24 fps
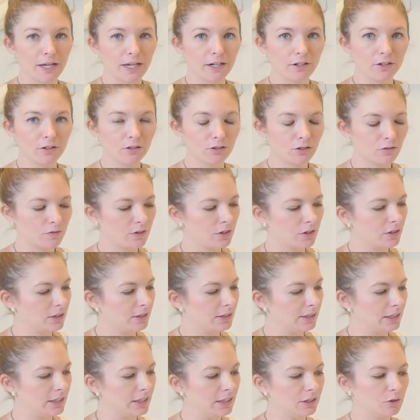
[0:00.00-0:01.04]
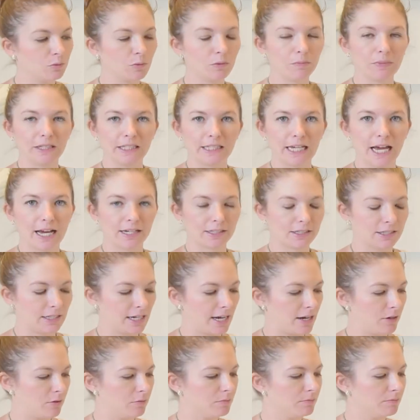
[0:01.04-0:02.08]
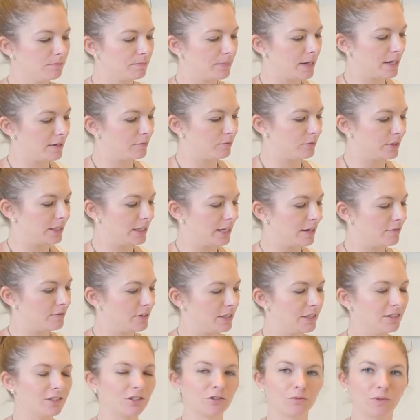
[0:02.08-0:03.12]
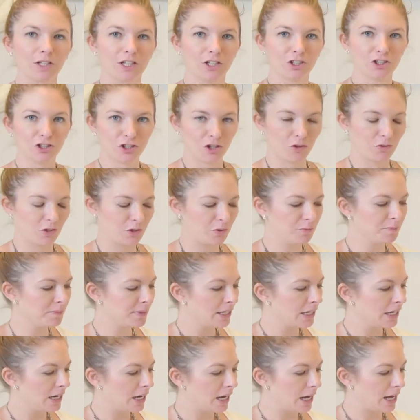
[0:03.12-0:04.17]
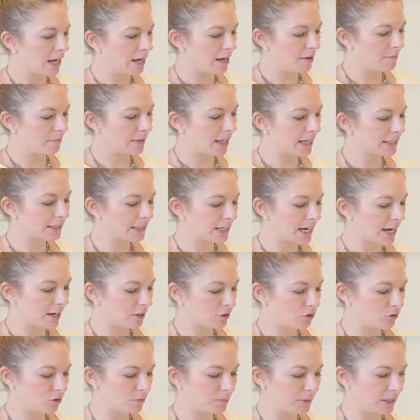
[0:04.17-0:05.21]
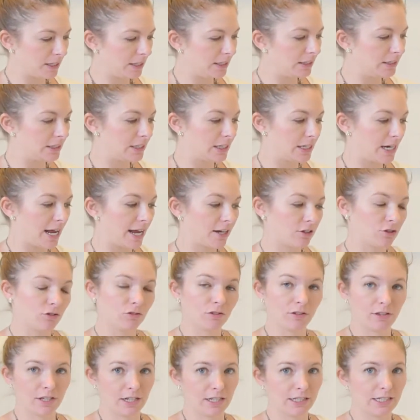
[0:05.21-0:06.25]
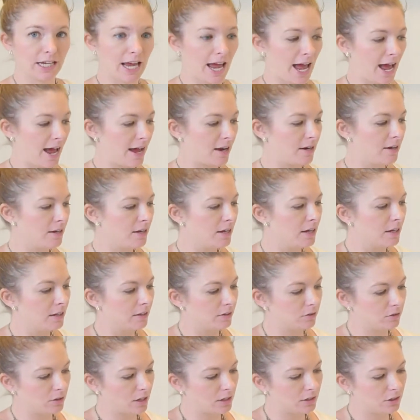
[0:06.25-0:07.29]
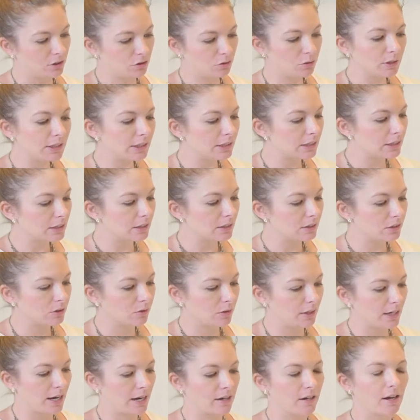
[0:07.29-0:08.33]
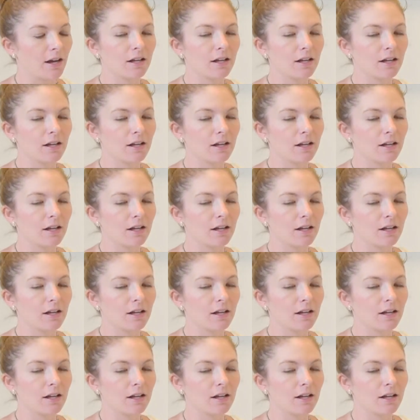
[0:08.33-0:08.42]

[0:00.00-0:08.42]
liner, so if you can see, this would be tacked down, but we left it so we could show you. That's an extra piece and an extra thing to add. There's lots of choices. You can add